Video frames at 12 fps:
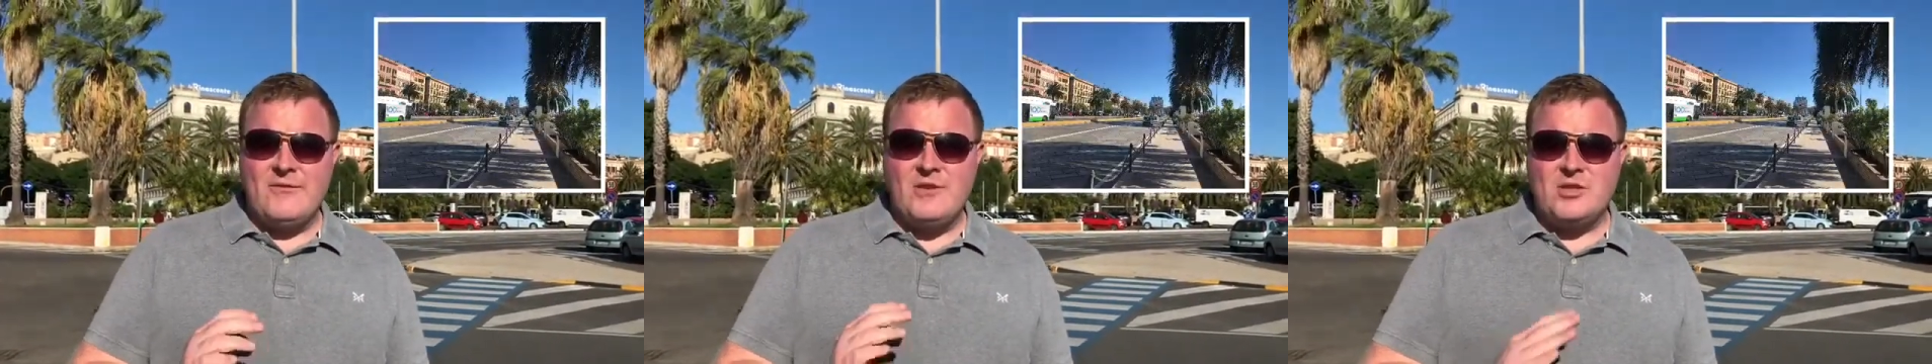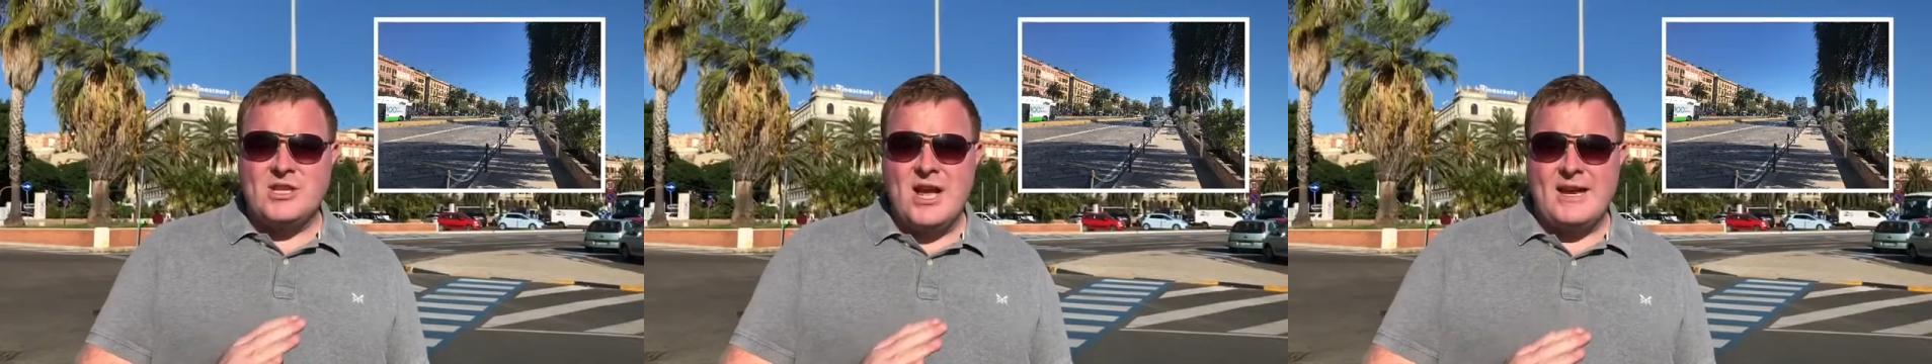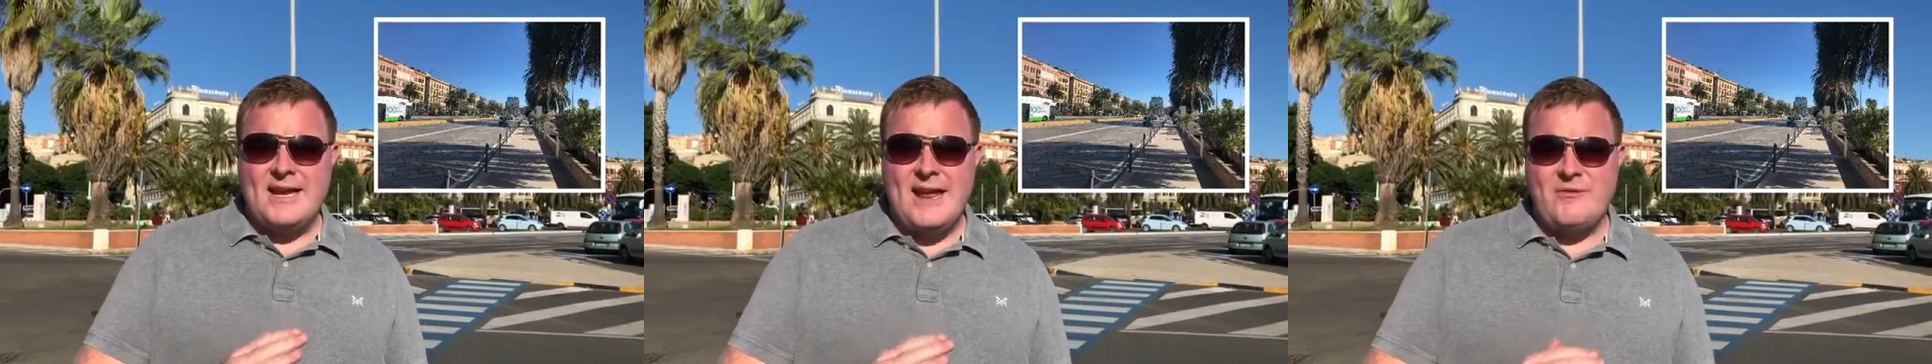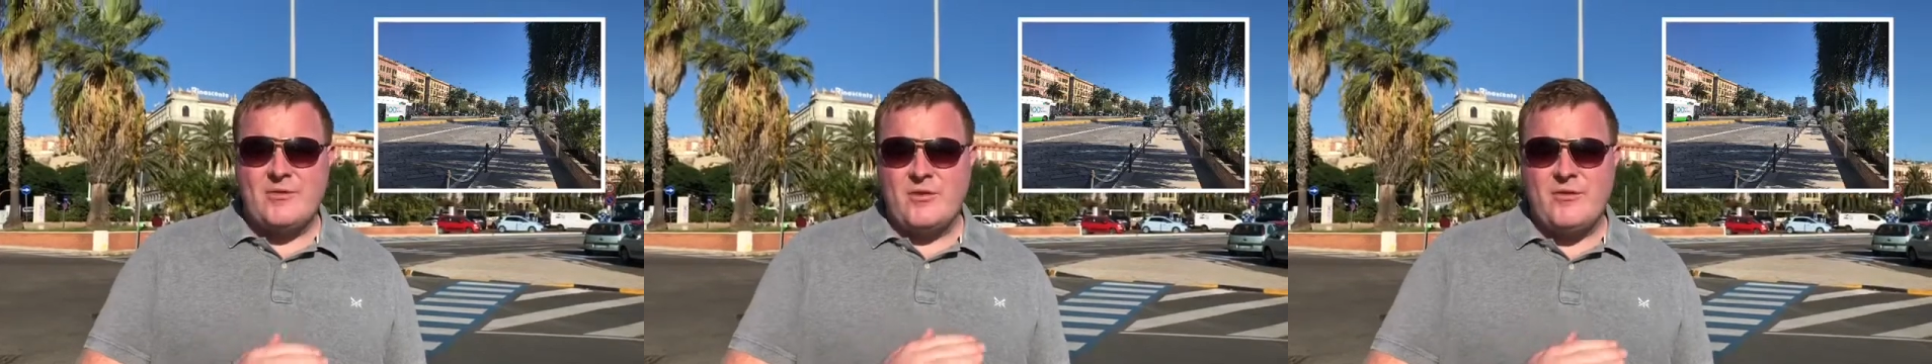If you turn
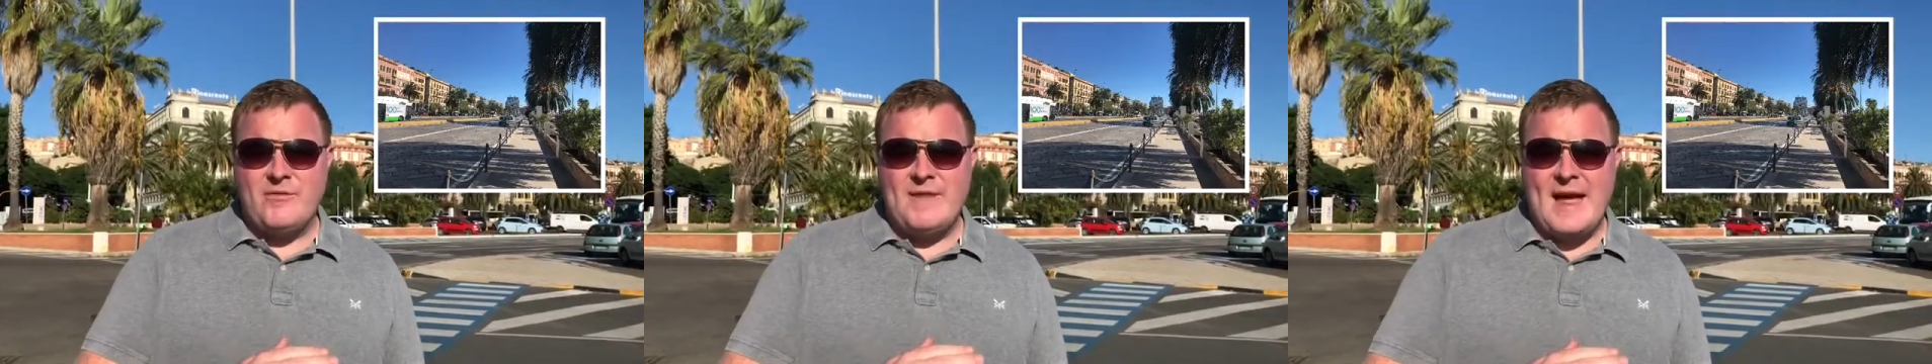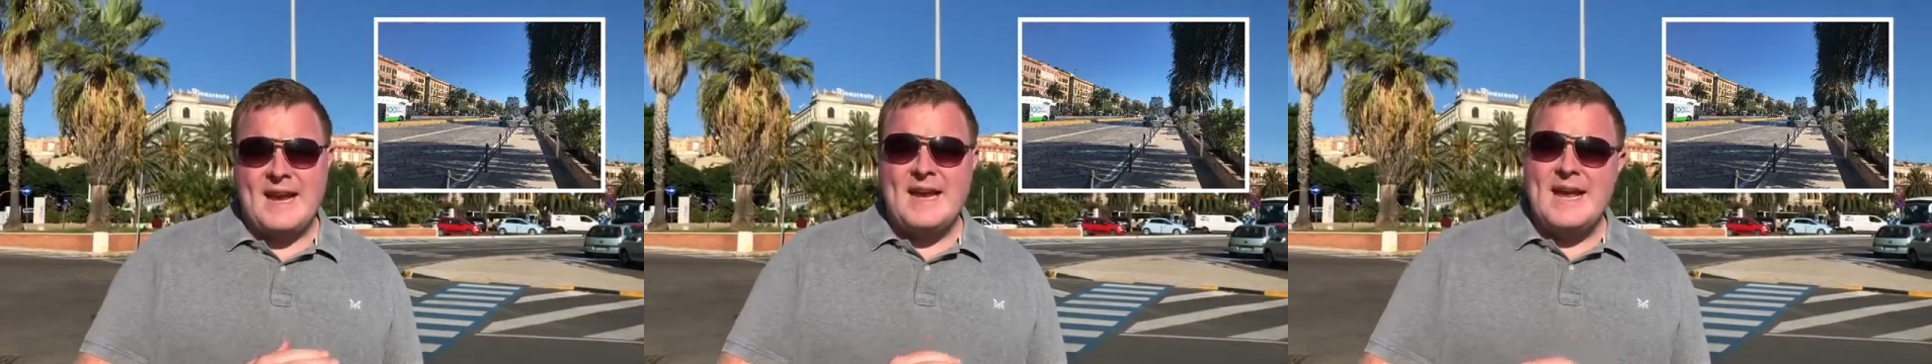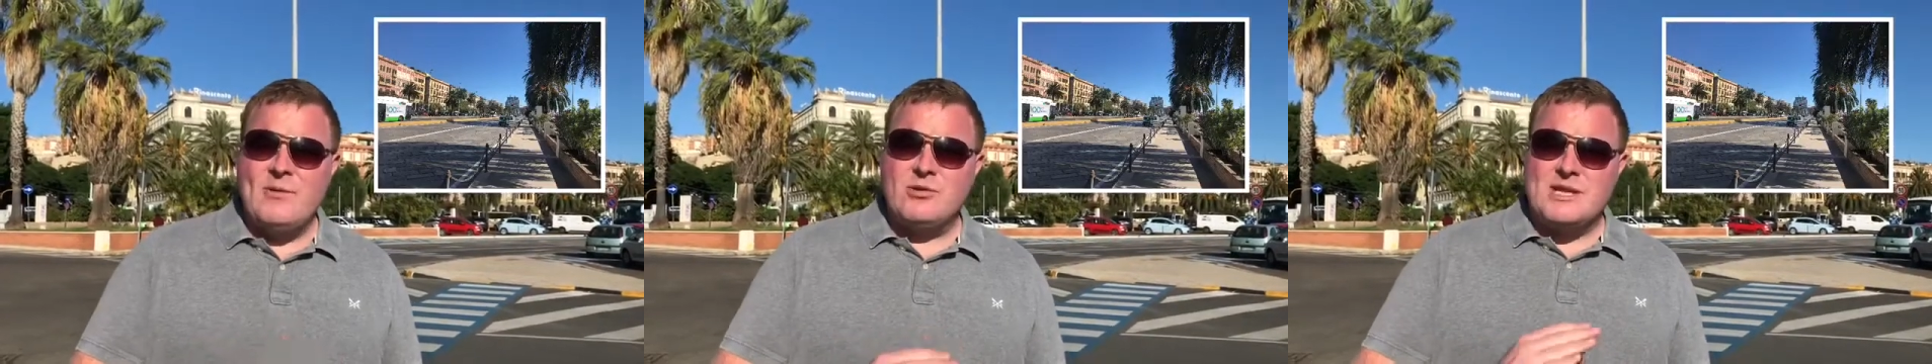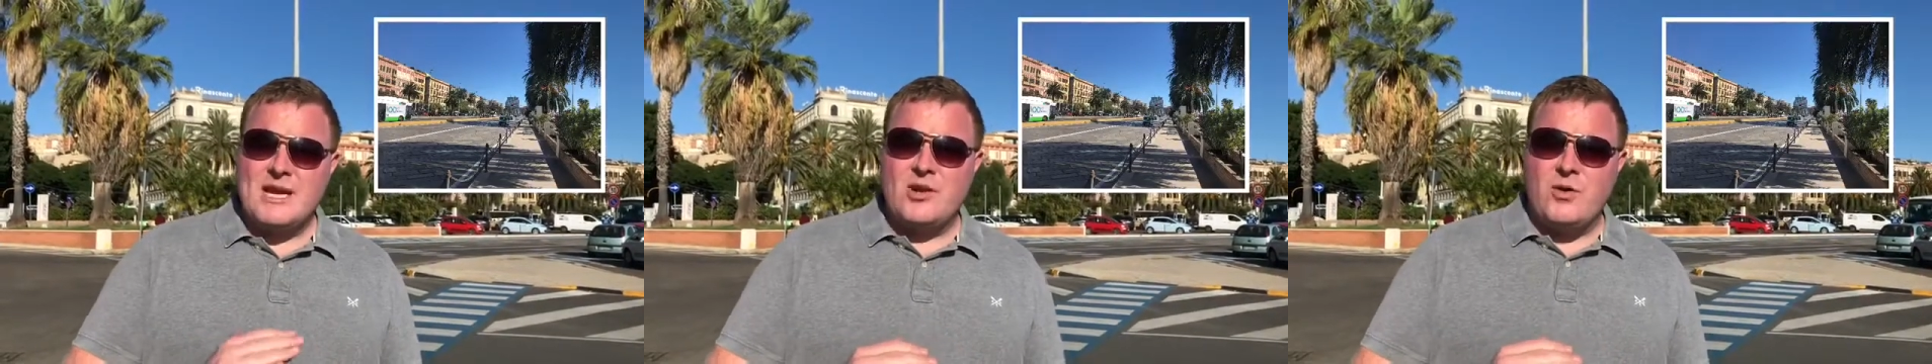left off of that, it
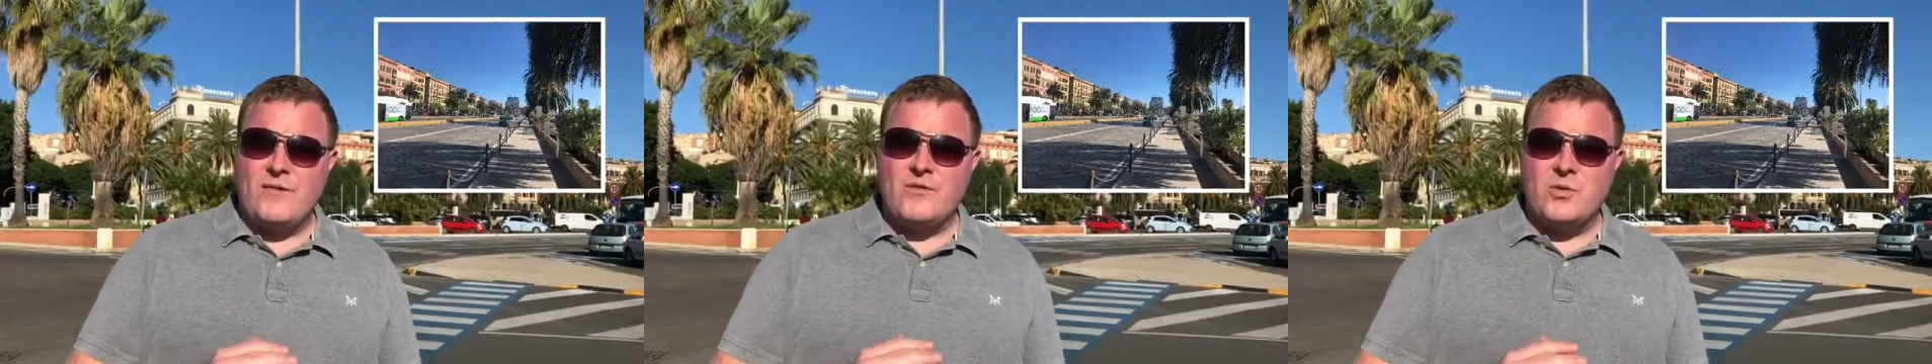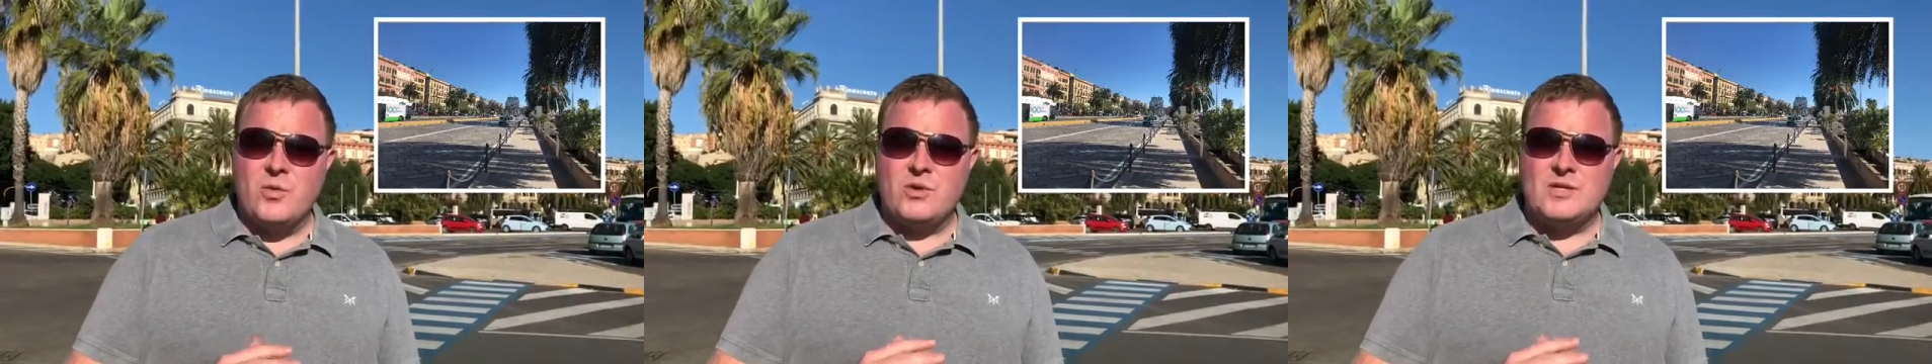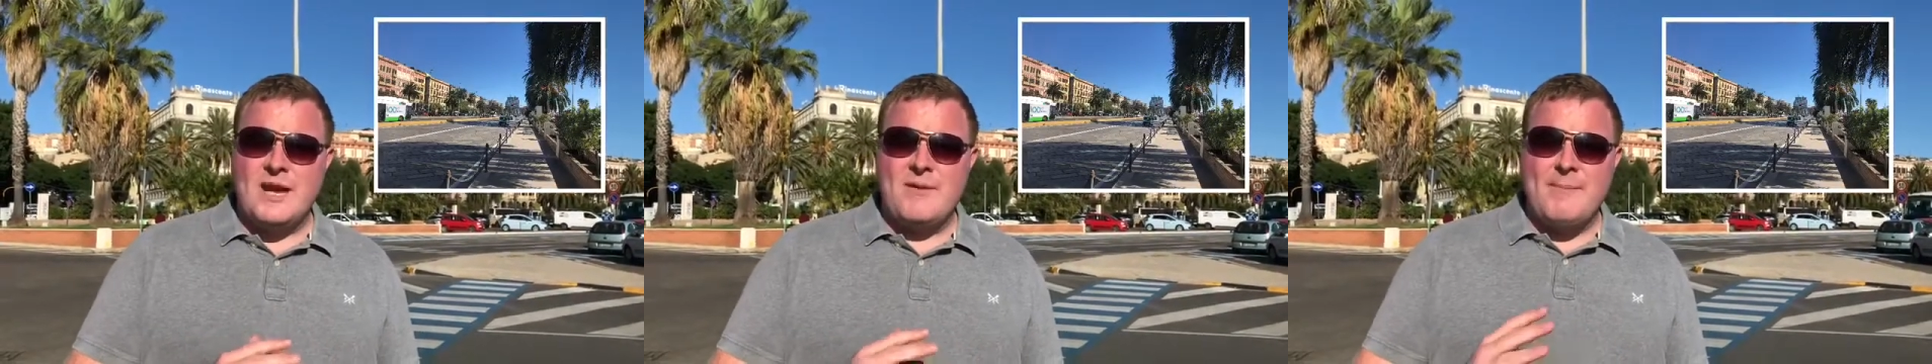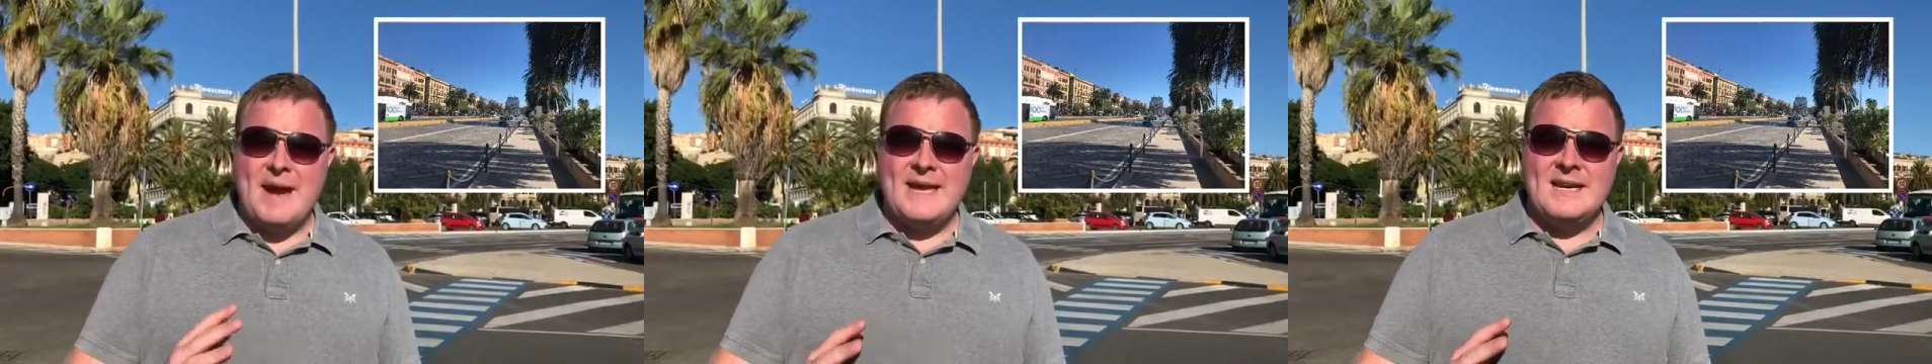will take you up towards our
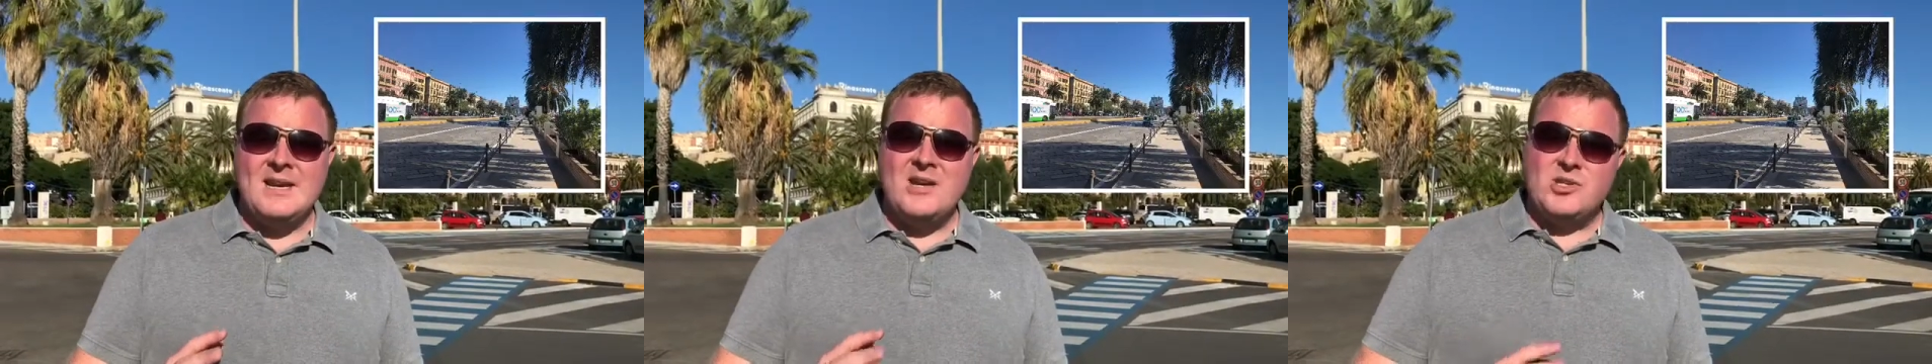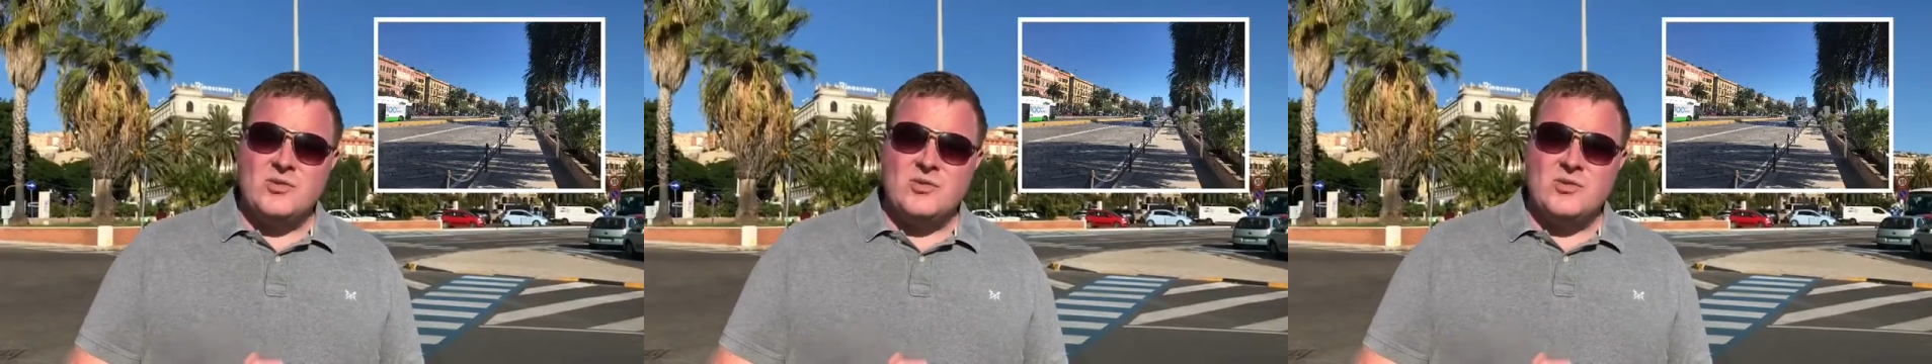main